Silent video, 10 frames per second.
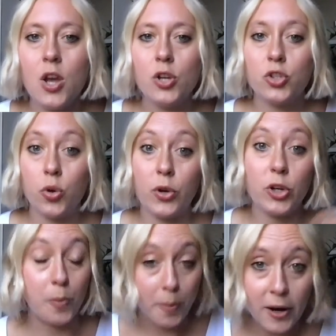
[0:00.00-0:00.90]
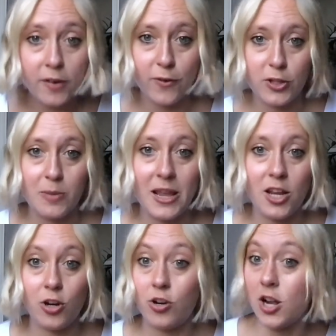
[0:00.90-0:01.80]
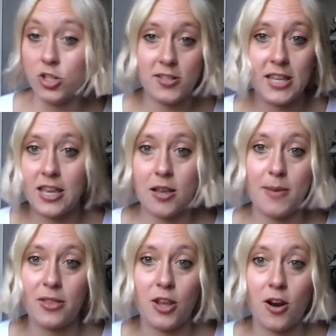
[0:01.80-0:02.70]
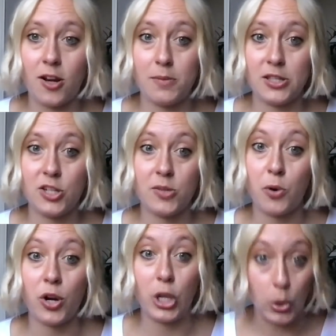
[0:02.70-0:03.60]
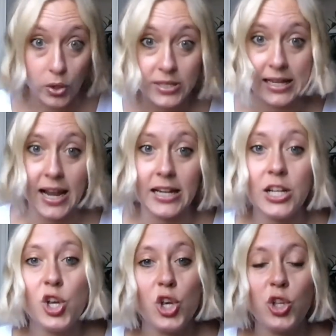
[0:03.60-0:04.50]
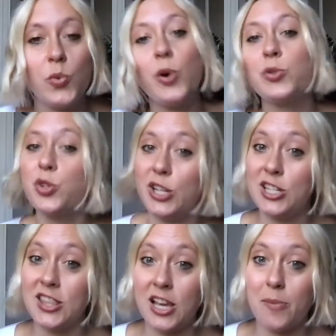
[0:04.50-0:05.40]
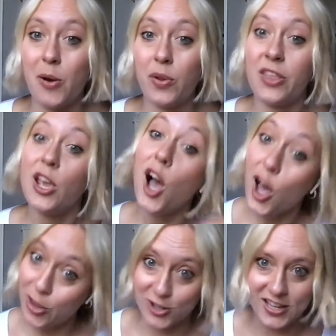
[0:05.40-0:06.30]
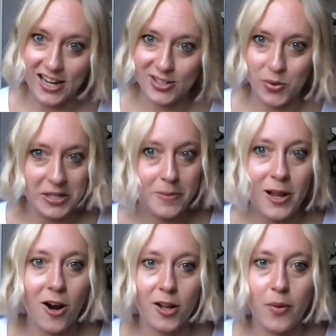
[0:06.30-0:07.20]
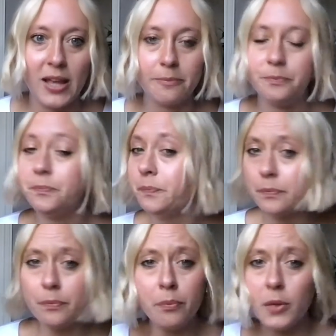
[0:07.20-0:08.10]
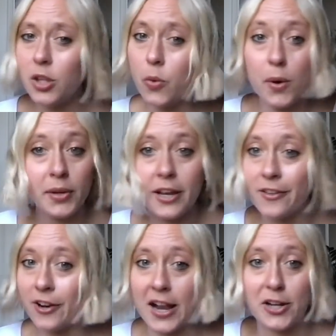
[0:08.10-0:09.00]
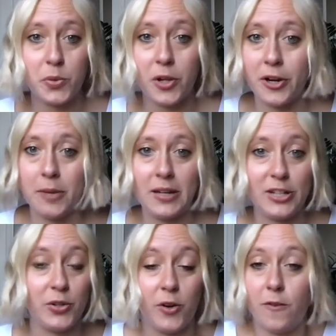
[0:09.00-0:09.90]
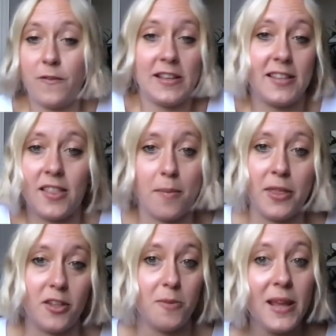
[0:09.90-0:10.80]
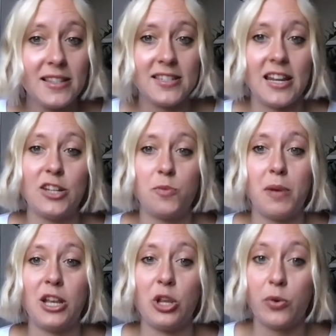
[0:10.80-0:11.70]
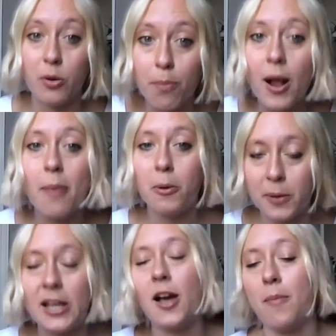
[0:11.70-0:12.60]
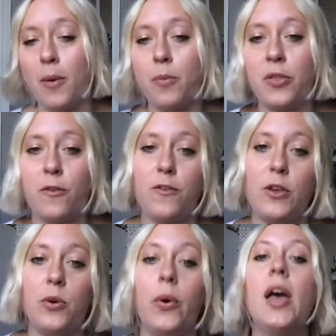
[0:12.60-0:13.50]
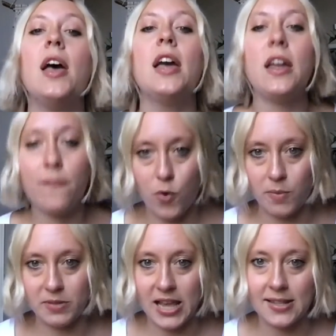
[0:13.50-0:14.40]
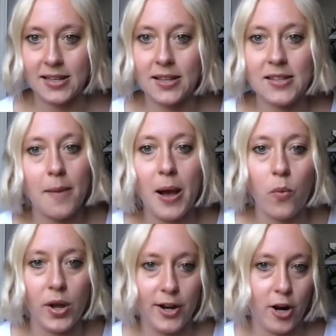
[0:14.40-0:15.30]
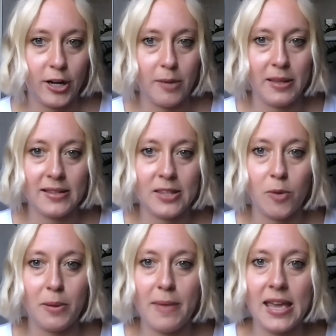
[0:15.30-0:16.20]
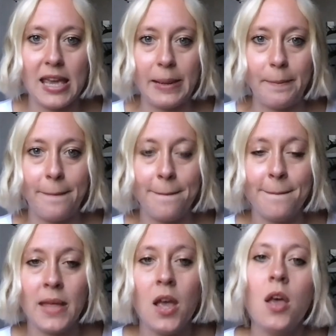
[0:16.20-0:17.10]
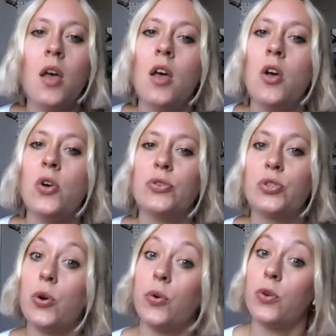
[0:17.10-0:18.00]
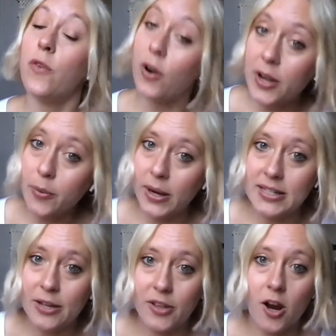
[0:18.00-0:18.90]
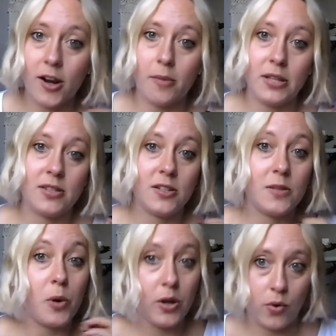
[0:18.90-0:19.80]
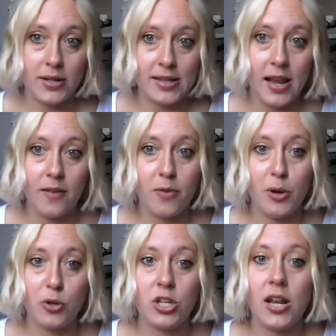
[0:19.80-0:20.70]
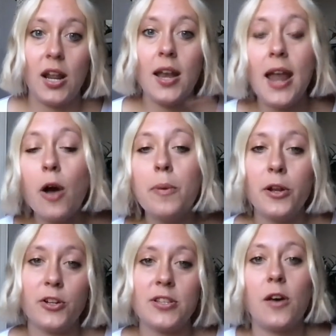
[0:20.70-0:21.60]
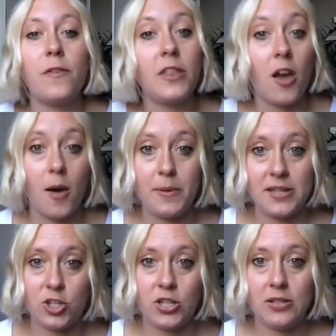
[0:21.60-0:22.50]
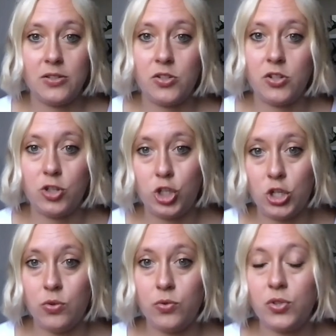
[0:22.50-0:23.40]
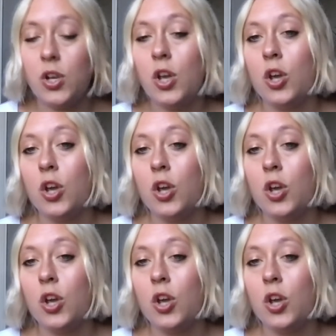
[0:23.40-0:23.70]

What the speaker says: So when you're preparing for the debate, you're not just thinking about the arguments to support your side, you also need to think about what the other side is going to be arguing. You won't hear their actual argument until you're facing them on the debate stage, but you can probably come up with a few informed guesses about what arguments they'll be making. So you've already written down the arguments to support your side of the motion, and now put yourself in the opposition's shoes.